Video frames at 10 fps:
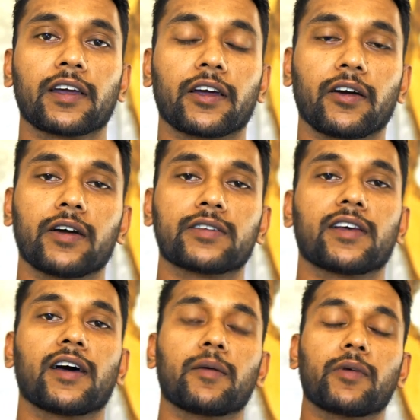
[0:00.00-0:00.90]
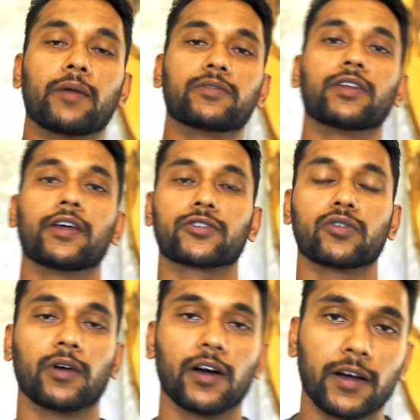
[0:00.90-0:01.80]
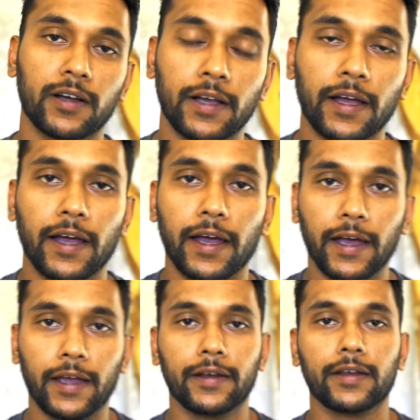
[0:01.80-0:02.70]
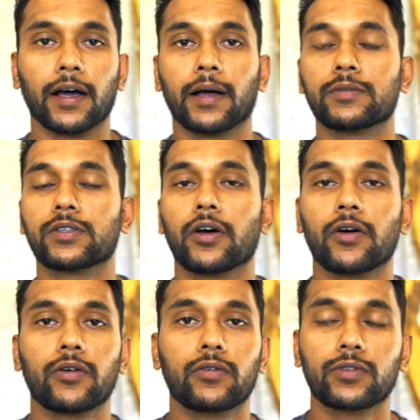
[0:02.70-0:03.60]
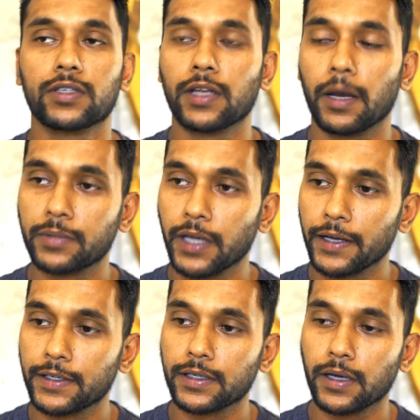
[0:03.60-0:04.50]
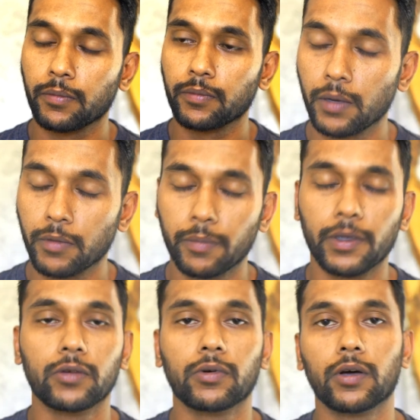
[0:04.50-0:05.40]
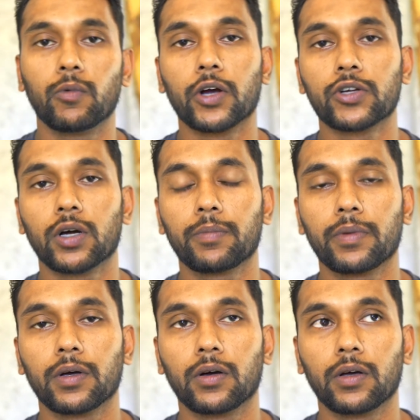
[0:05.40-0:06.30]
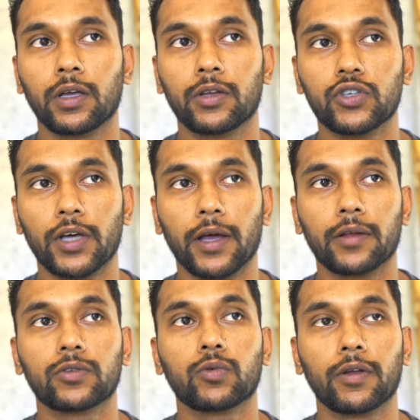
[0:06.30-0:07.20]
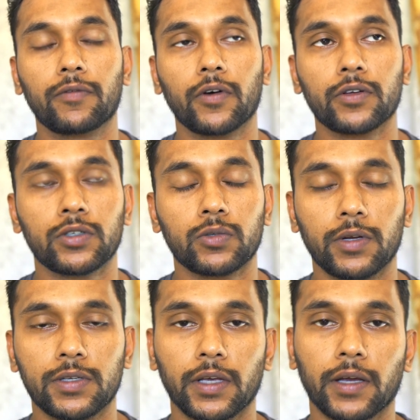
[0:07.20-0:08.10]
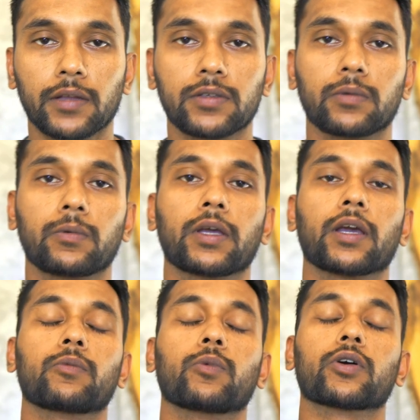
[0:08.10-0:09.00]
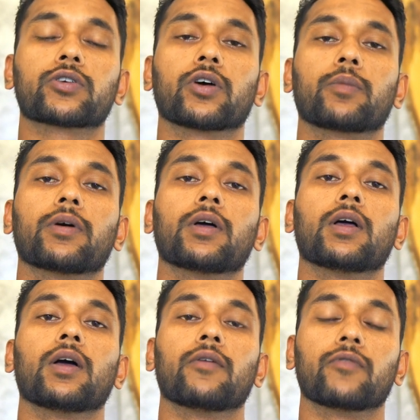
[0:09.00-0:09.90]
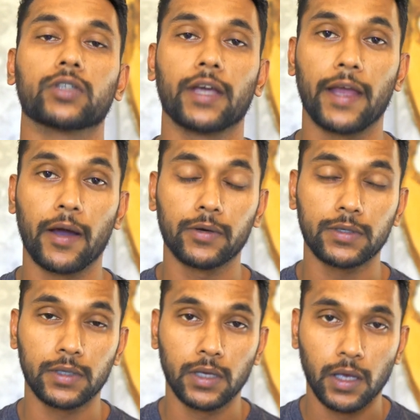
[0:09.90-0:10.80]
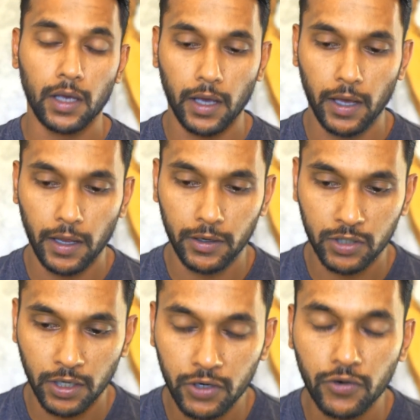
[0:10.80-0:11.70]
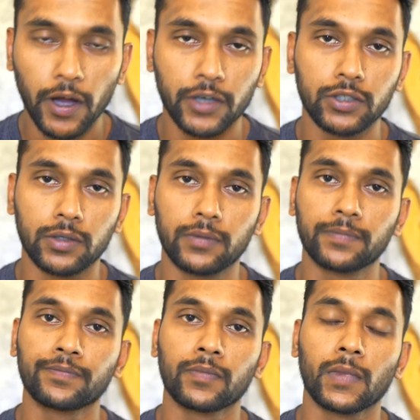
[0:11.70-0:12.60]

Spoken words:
Okay guys, my name is Dinesh Kumar, and so just an update, I'm going to be doing a workshop in Jan 21st and 22nd, it's a weekend workshop for 10 hours, and it's an introduction